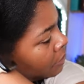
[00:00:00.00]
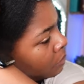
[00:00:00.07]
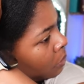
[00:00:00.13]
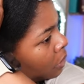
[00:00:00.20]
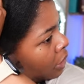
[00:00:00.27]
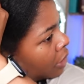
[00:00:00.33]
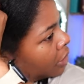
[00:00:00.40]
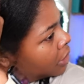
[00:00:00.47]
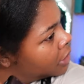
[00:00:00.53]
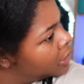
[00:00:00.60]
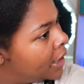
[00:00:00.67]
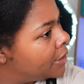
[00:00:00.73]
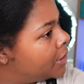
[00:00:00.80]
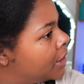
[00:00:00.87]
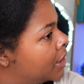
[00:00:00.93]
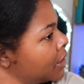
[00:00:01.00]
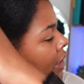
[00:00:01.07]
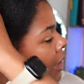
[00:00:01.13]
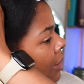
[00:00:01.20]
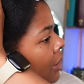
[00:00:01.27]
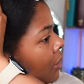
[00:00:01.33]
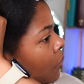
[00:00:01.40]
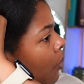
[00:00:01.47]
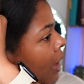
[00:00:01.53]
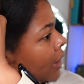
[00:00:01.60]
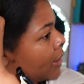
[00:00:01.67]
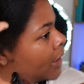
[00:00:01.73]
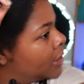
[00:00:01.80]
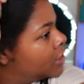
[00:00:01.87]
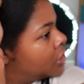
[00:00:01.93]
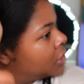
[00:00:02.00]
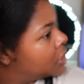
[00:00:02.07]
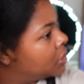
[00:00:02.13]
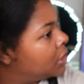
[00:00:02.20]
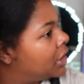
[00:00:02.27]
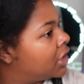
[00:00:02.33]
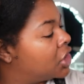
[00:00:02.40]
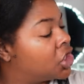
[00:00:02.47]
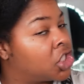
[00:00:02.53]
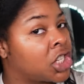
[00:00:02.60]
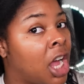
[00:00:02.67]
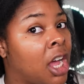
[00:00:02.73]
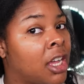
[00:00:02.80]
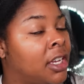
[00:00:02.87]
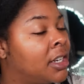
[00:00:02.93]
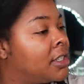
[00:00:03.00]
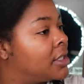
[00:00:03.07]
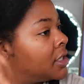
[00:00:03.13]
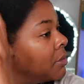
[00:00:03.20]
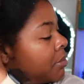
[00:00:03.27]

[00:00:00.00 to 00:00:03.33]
the work. I think that the wet line's just gonna like shock it into